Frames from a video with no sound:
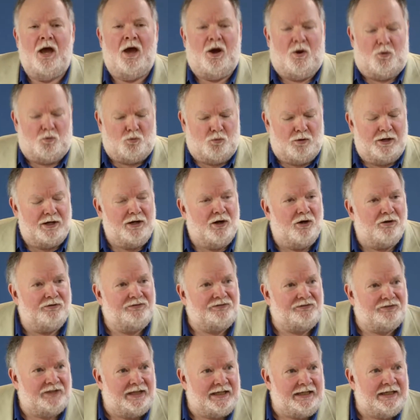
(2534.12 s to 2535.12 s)
We are
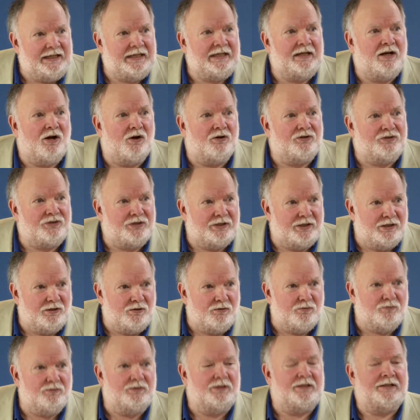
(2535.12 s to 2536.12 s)
sending our
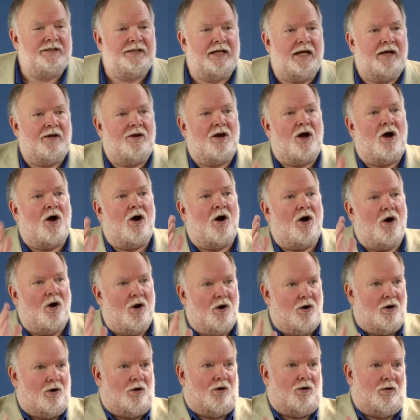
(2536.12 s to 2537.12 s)
children down a
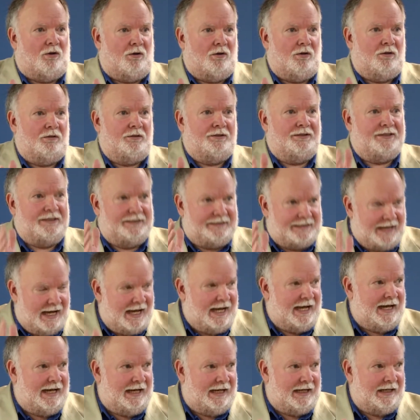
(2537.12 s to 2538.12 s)
hall
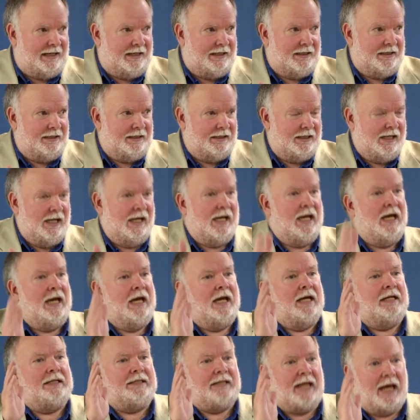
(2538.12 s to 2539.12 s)
today.
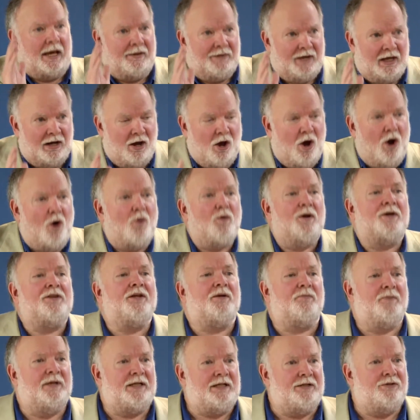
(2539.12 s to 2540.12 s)
Down that hallway, there
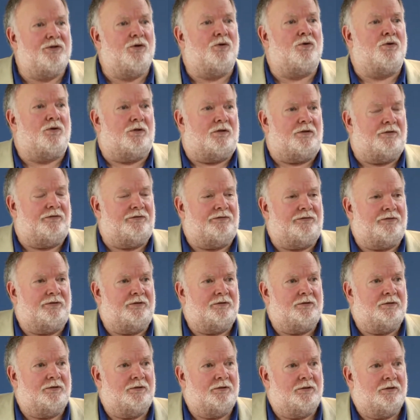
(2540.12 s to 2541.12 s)
are many doors.
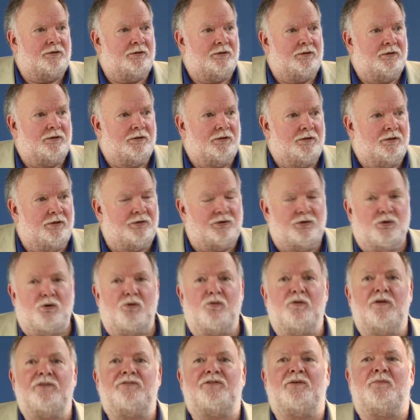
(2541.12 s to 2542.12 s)
The
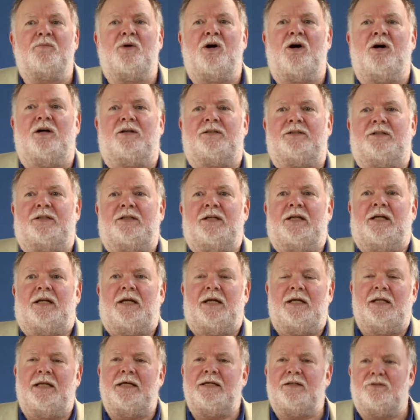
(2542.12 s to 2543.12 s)
doorways are marked
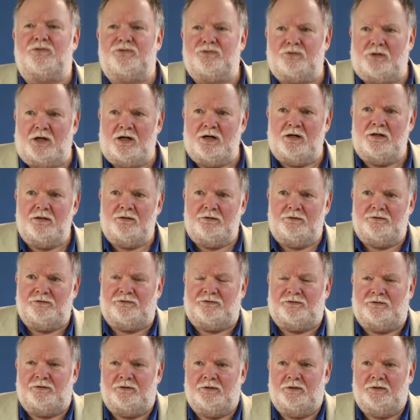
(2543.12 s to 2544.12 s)
illegal drugs,